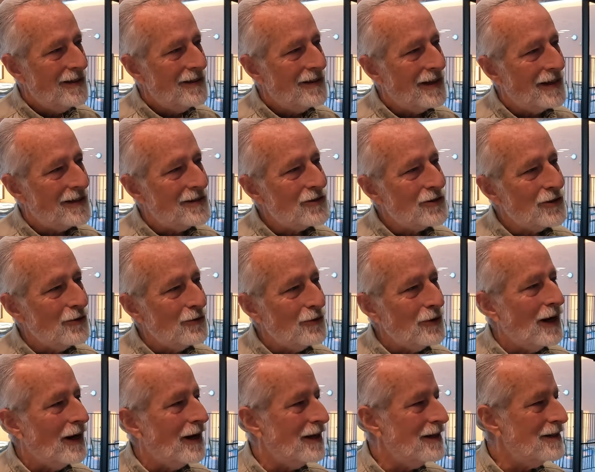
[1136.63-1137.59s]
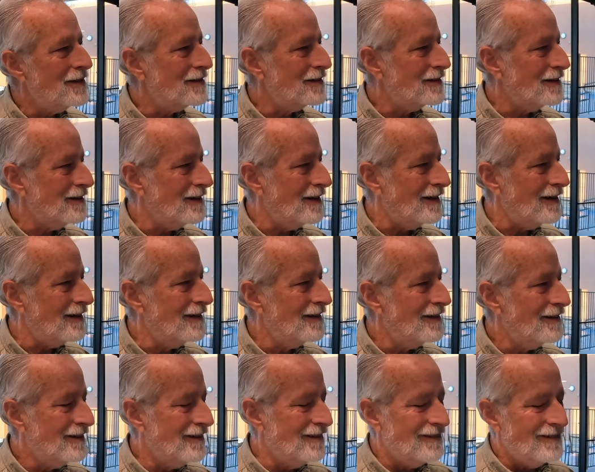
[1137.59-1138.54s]
that's, that's just so not, nice. Yeah, yeah.
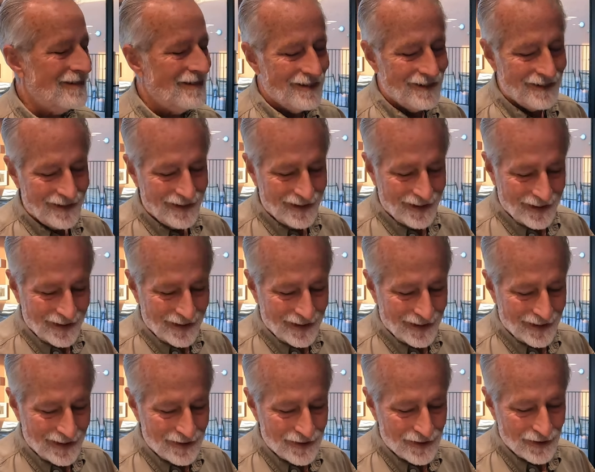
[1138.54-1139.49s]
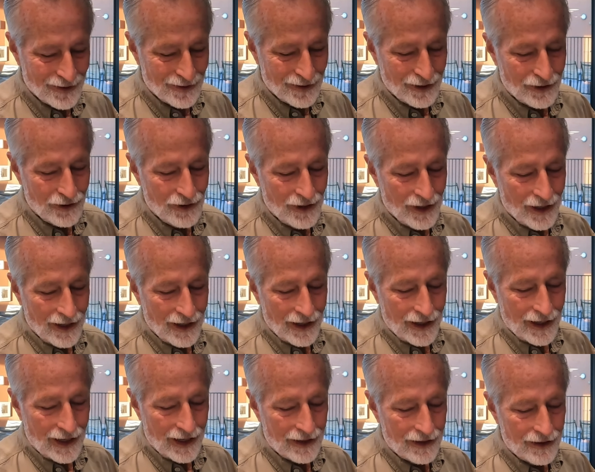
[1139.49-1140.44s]
That's not. Yeah. that's so good.
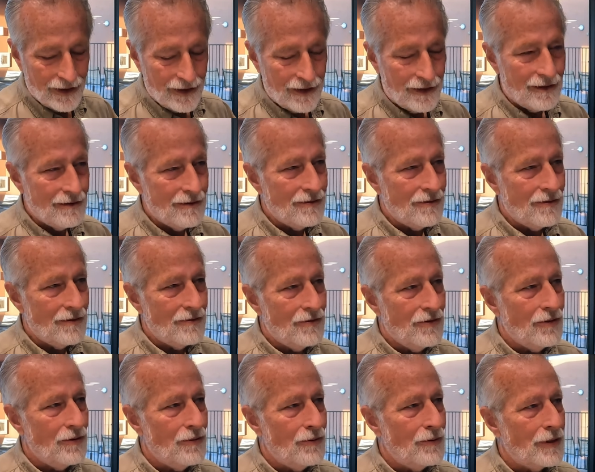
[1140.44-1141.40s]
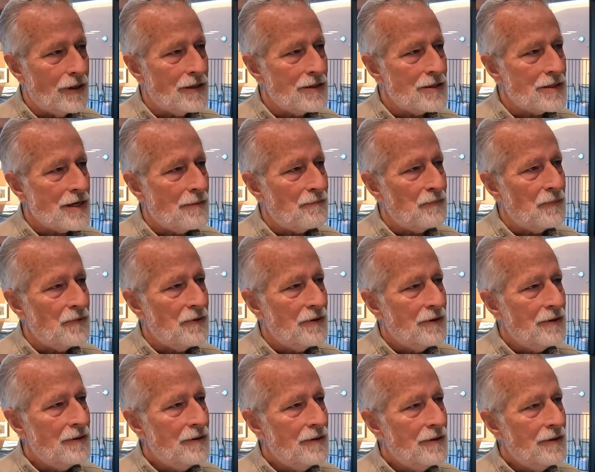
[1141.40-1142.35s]
And do you accept
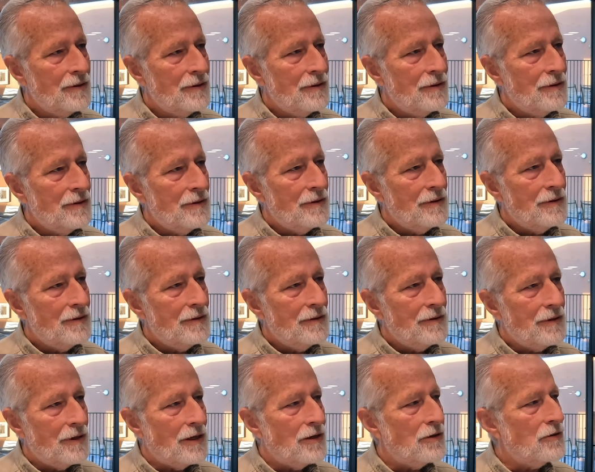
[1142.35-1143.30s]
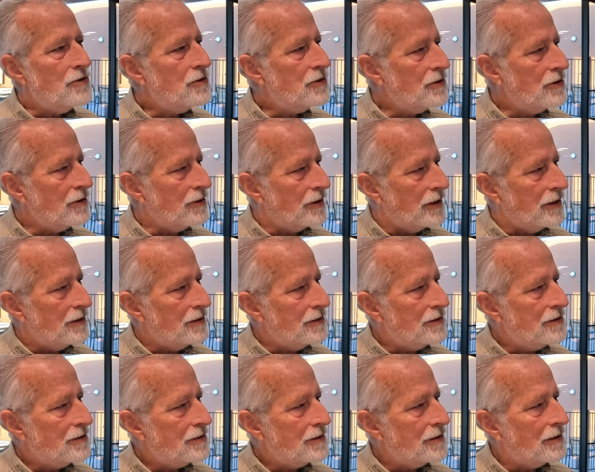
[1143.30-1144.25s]

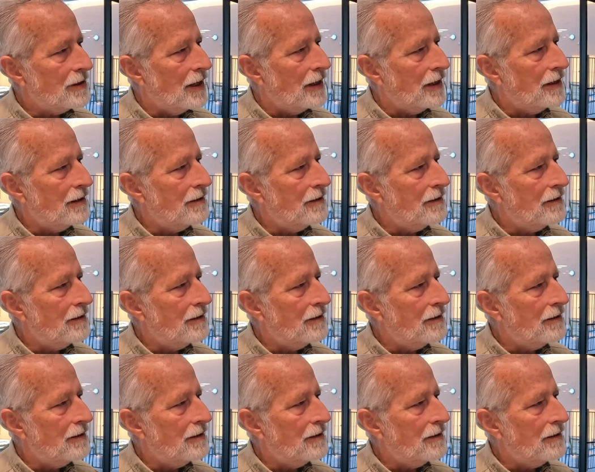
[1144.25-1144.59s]
insurance, like